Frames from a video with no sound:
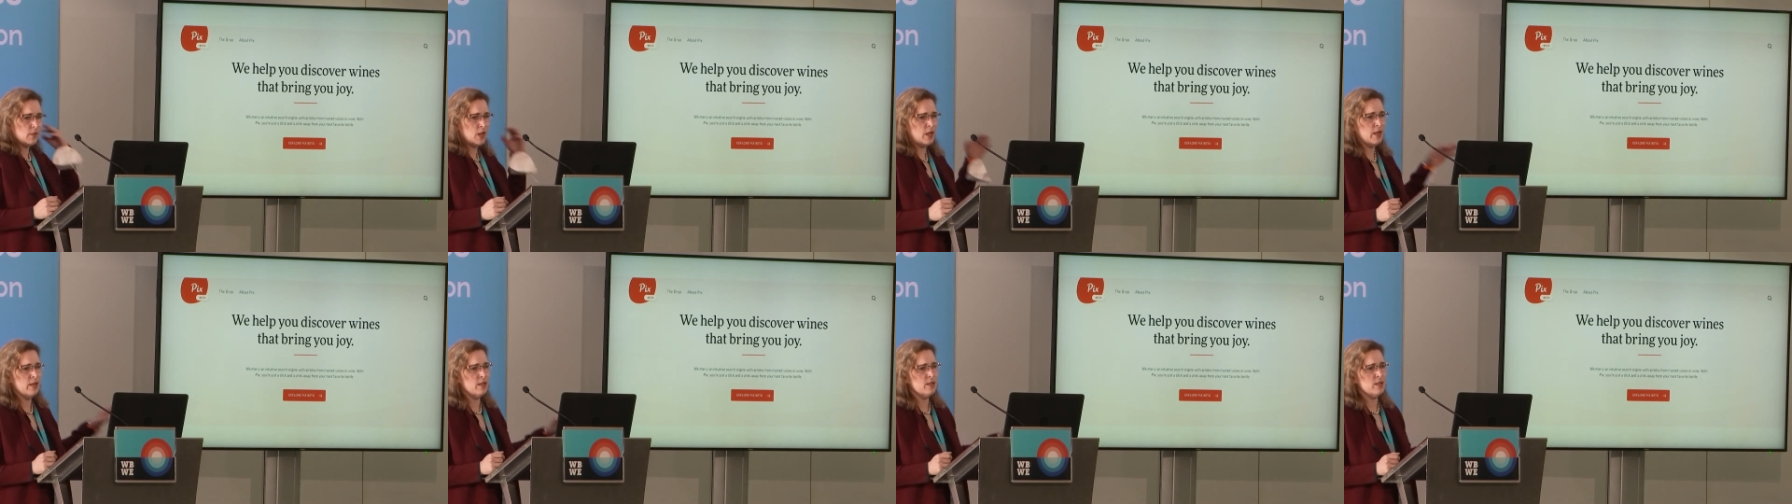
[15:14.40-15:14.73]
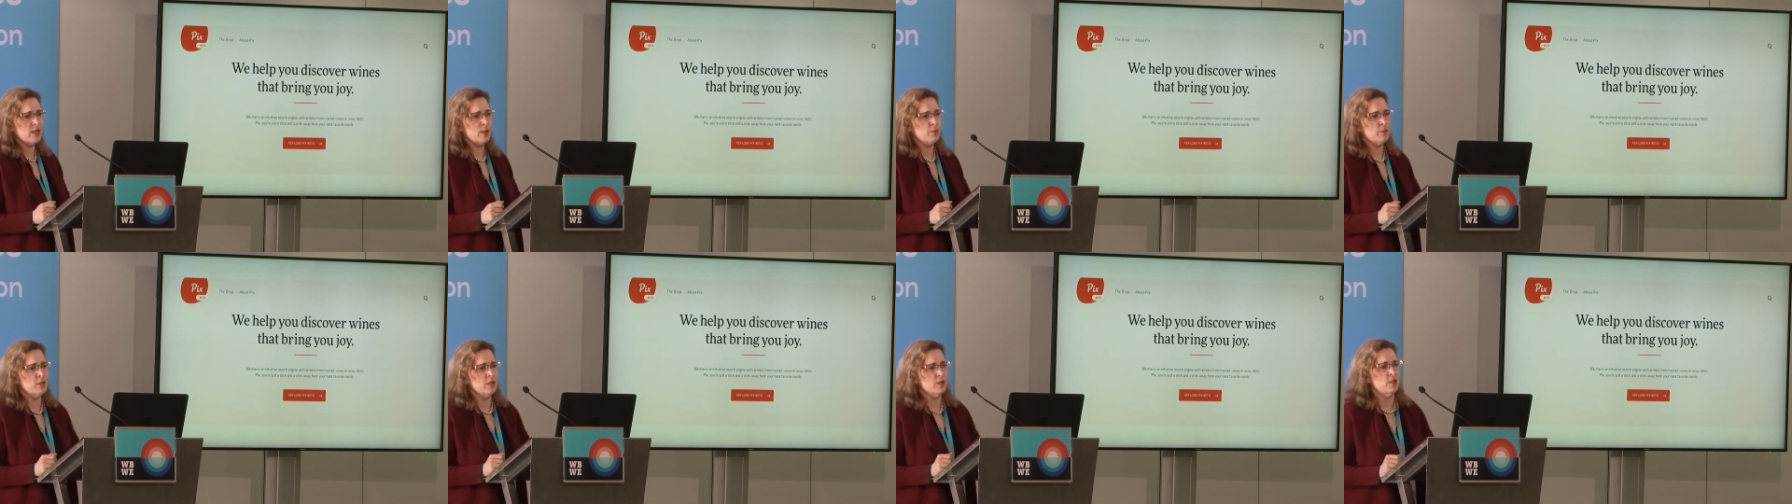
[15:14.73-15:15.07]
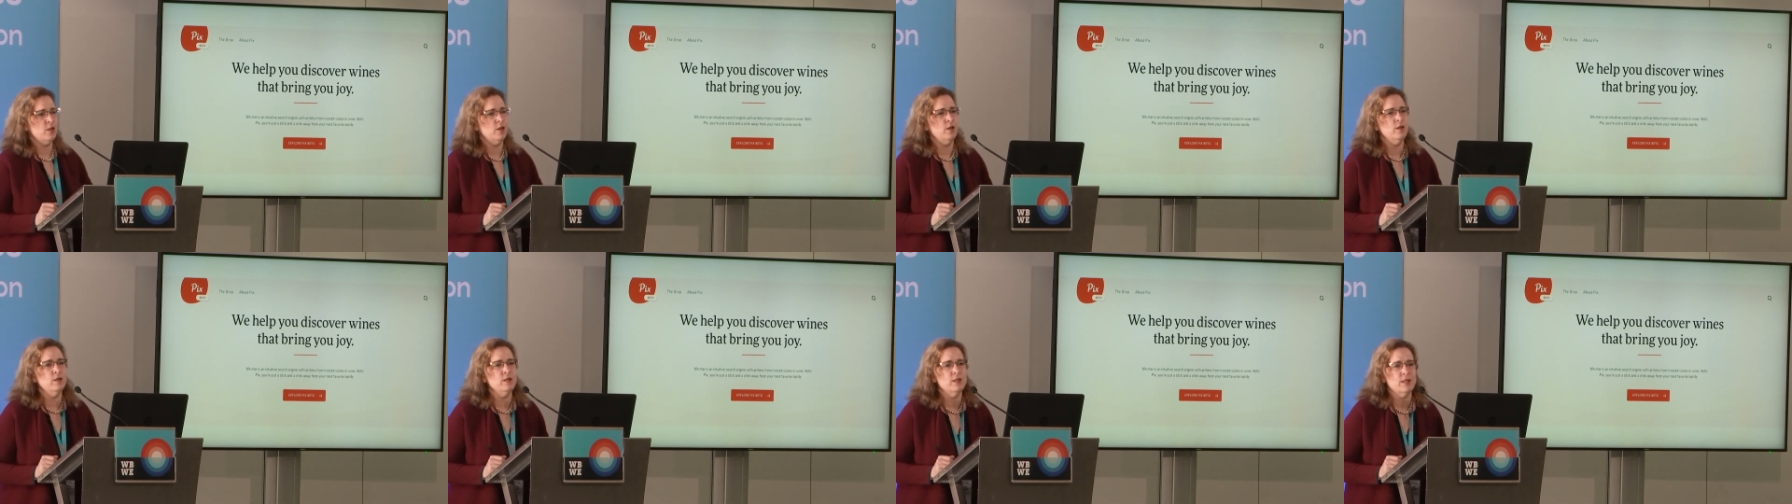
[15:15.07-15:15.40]
Except it
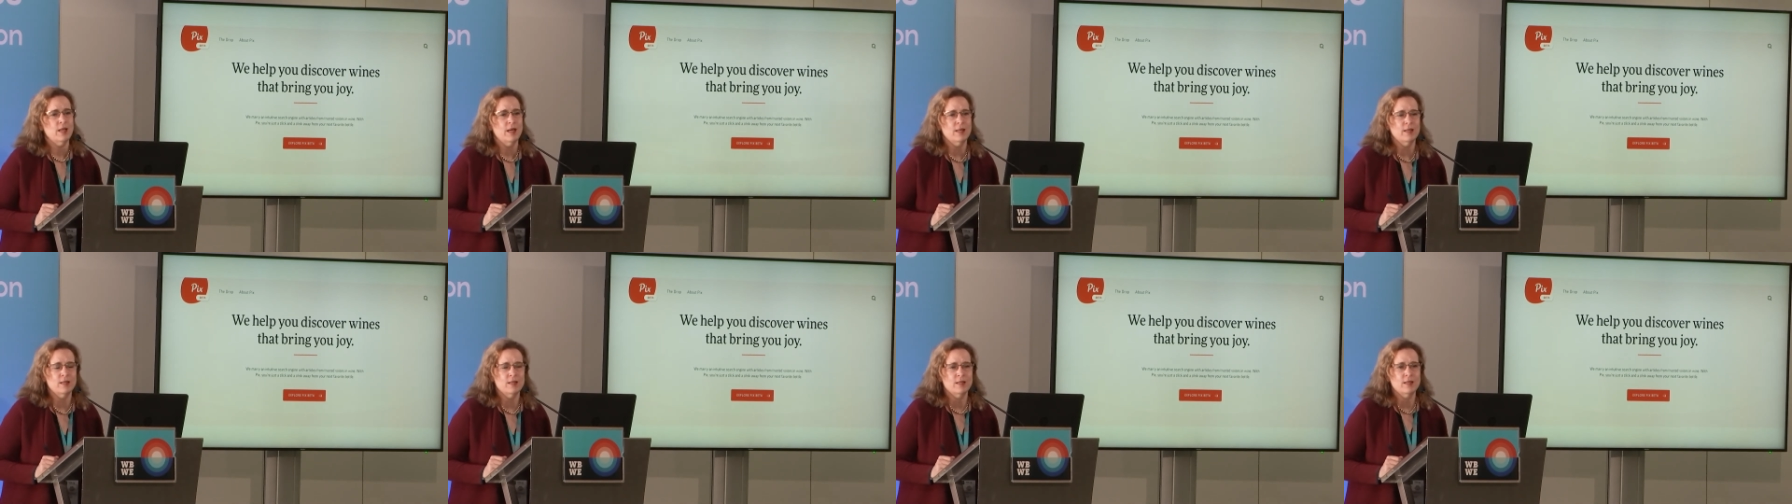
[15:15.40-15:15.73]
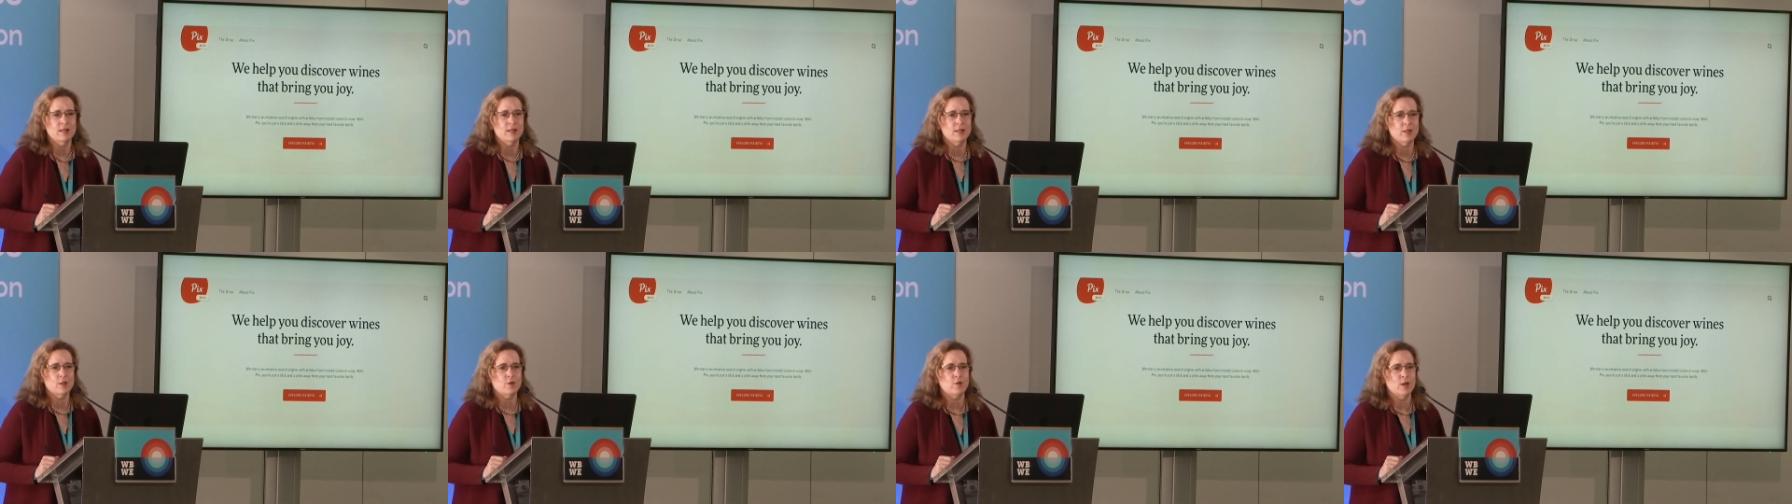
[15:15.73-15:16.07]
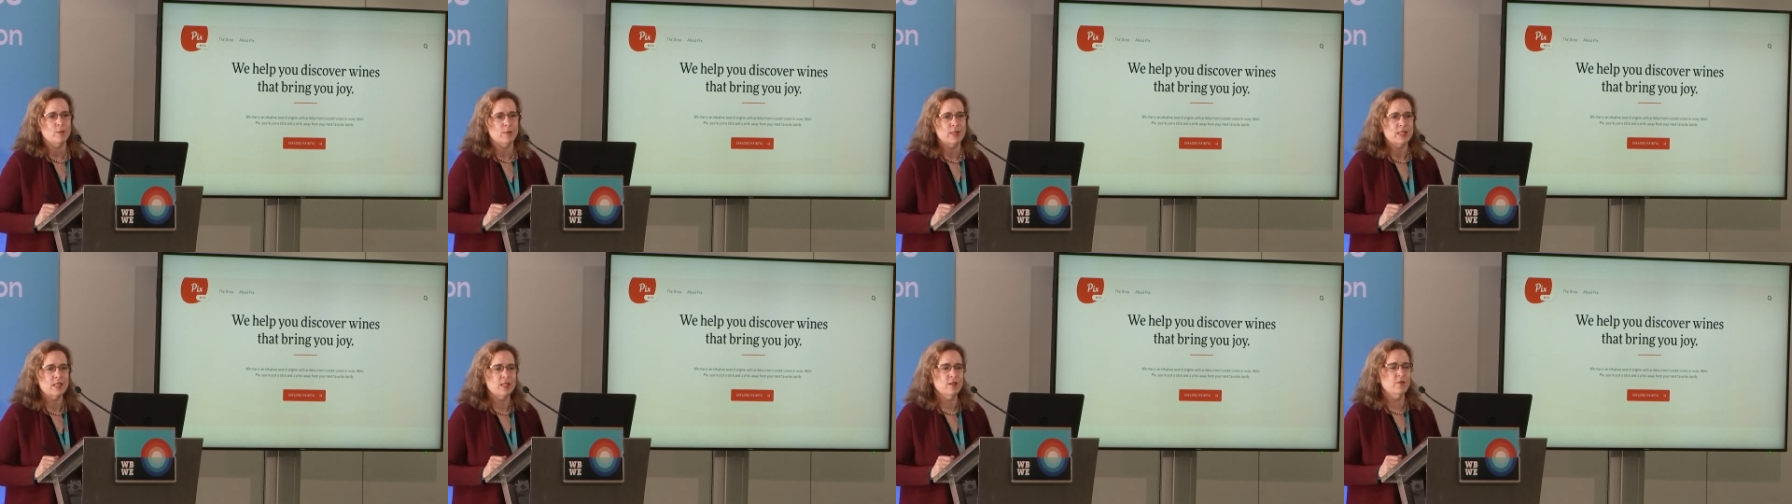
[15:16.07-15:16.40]
turns out it's
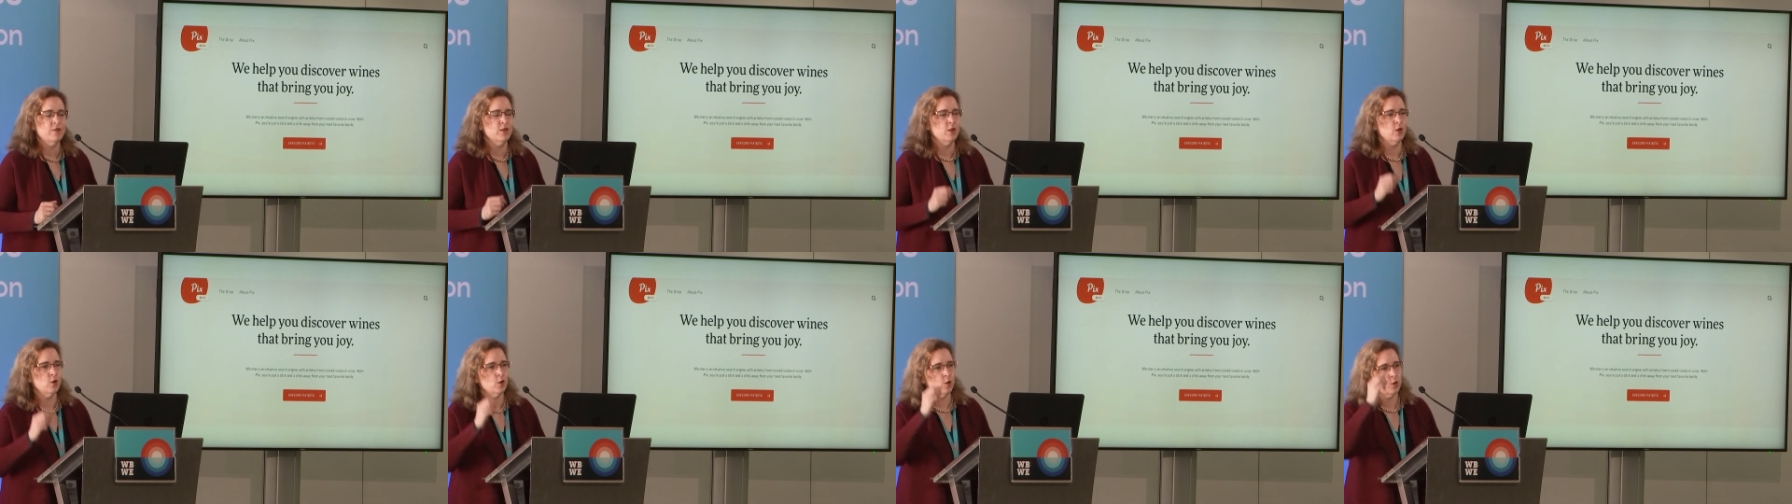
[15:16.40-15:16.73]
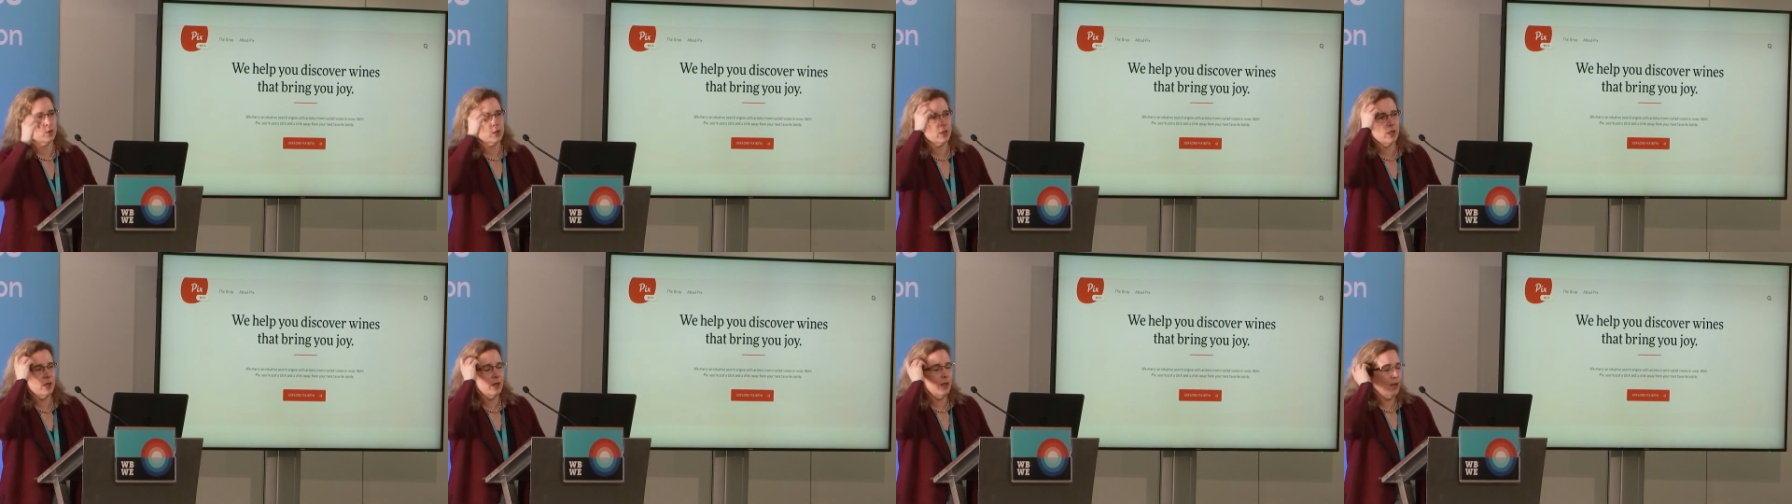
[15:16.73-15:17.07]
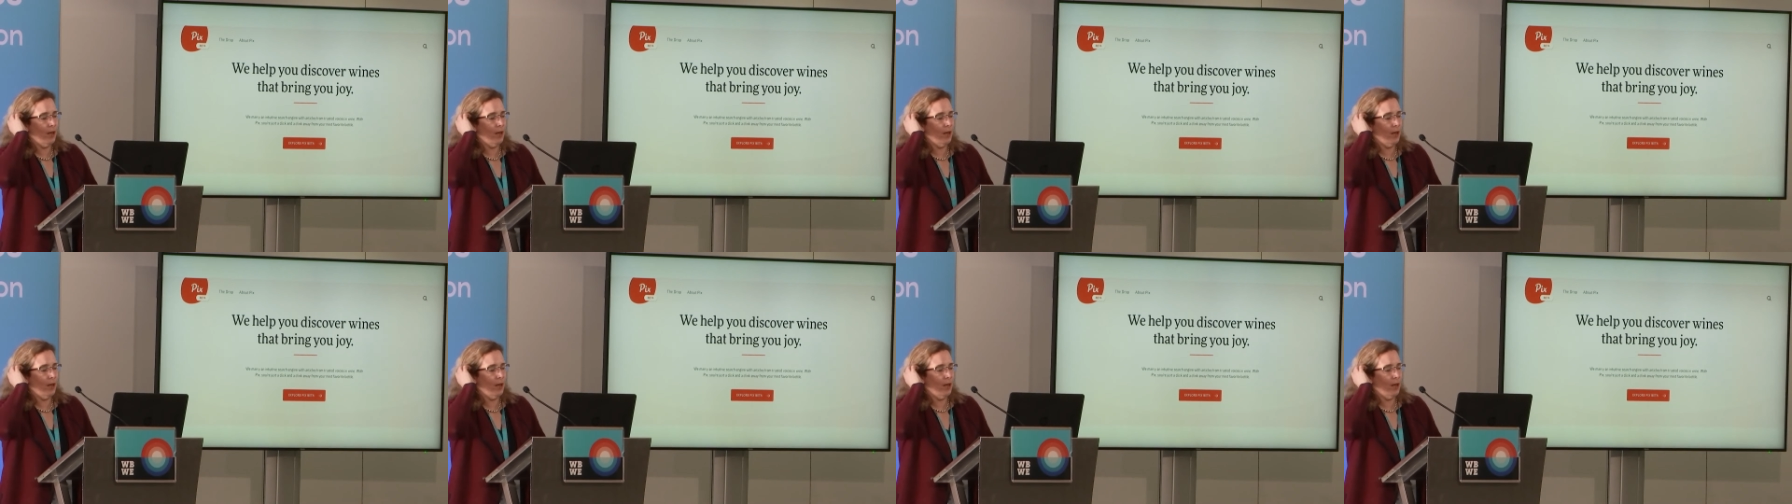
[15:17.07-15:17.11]
extremely difficult